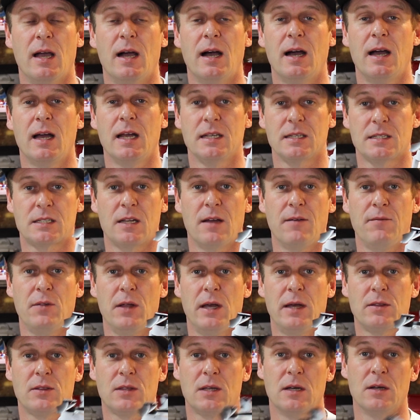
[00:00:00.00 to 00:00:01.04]
and stuff
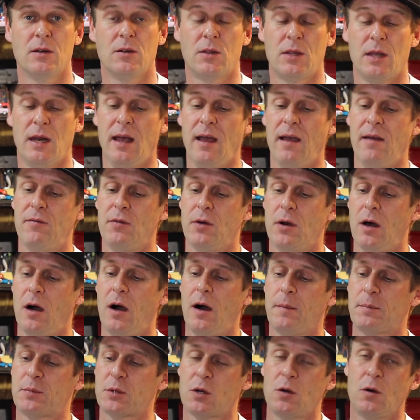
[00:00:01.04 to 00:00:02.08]
out there that have an
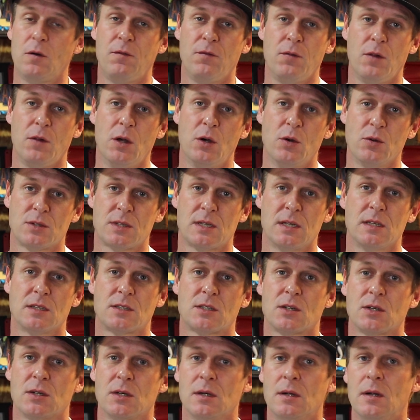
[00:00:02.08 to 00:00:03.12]
optical flow
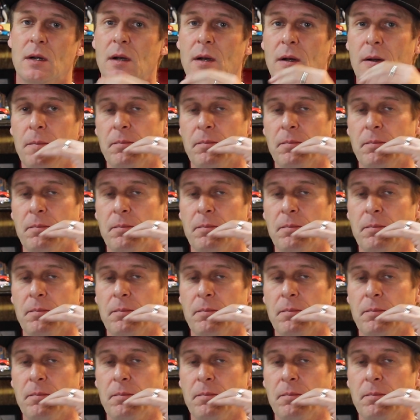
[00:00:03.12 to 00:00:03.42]
sensor,